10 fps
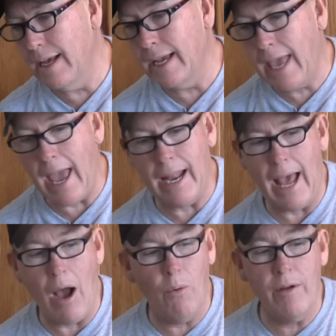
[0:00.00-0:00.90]
again,
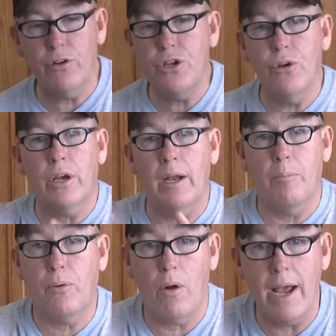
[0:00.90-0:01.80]
however you're going to
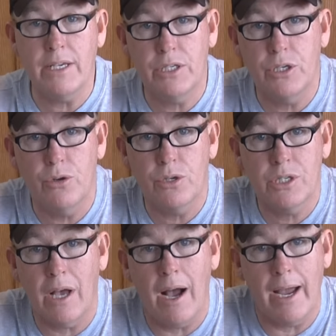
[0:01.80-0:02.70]
price your
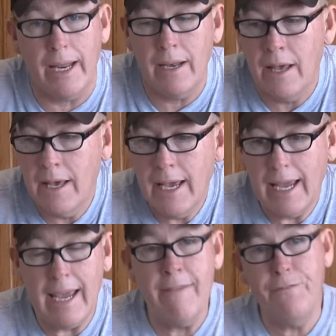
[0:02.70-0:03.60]
sign,
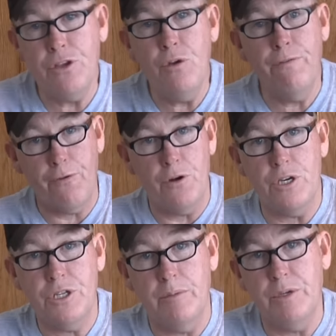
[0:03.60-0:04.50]
if you
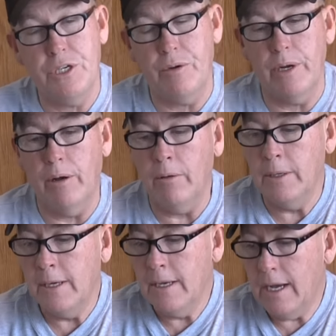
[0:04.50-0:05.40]
furnish the material,
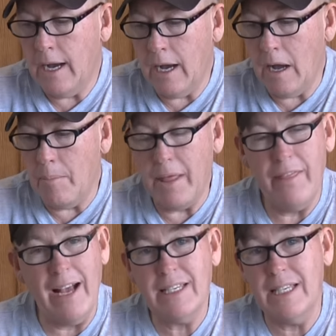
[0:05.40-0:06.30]
um,
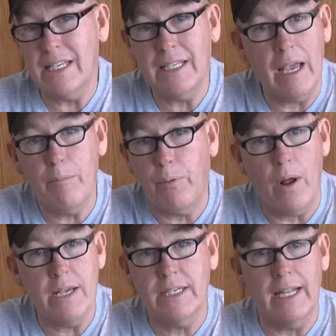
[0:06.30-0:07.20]
that's the same
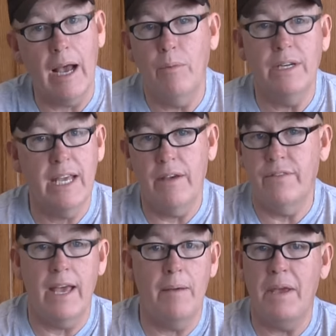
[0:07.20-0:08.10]
price that I would give
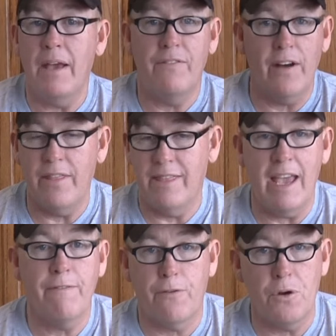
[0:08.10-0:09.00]
them if
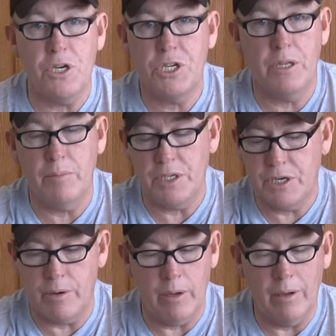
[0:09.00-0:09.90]
they furnish the
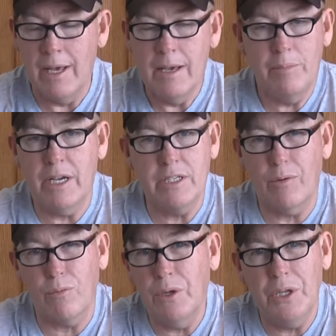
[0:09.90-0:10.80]
material because it
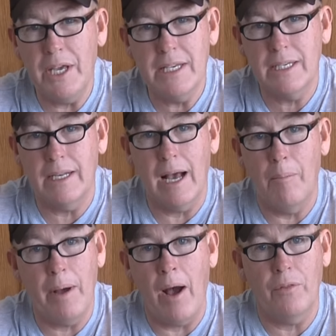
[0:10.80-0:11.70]
really isn't
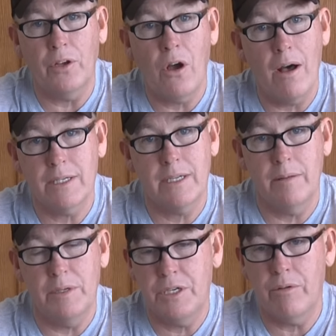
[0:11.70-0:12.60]
about the cost of the
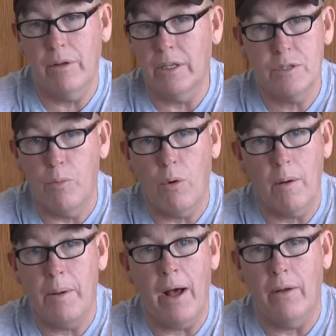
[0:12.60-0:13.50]
material. It's more
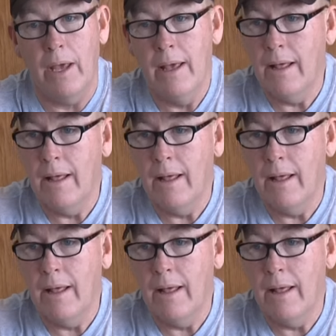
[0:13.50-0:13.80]
about